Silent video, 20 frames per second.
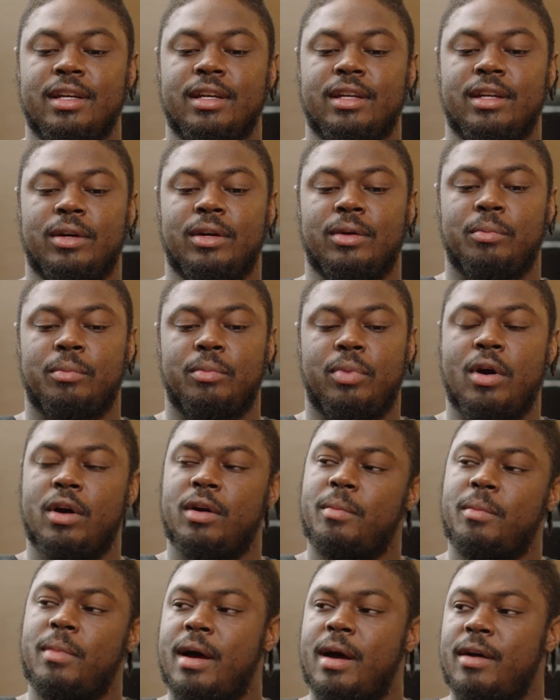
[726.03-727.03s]
you know,
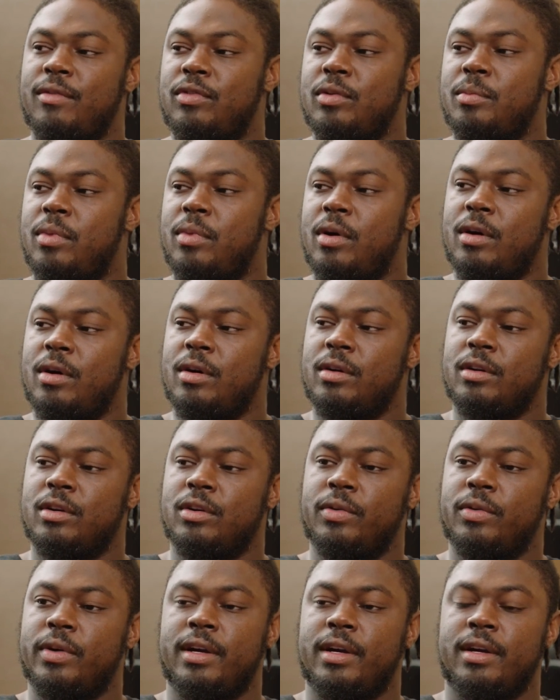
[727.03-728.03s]
part of my football
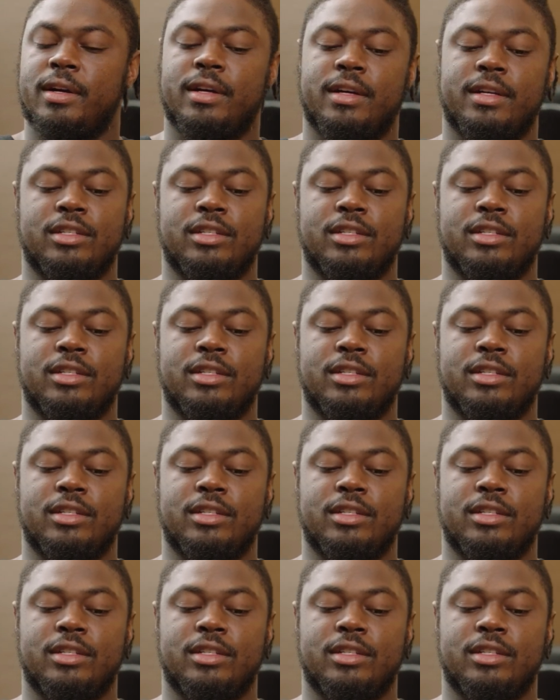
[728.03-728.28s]
career.